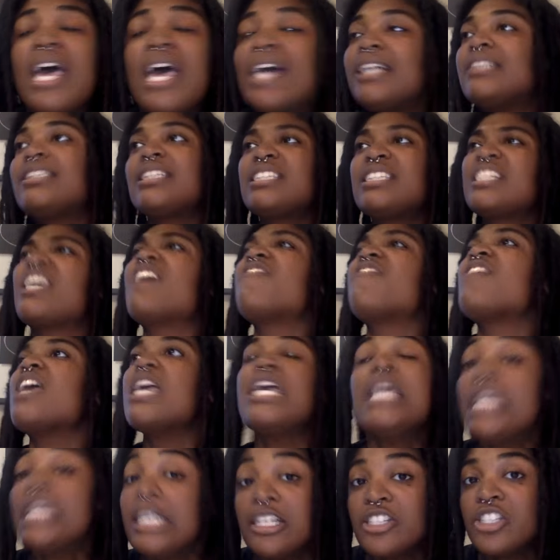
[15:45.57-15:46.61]
and it doesn't give
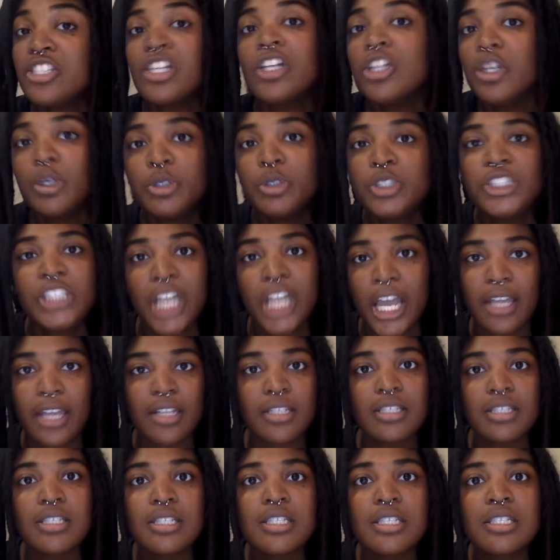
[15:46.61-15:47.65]
any
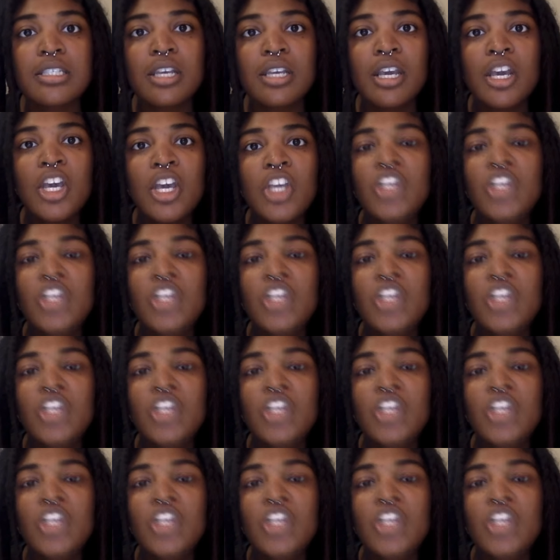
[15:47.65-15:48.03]
solutions.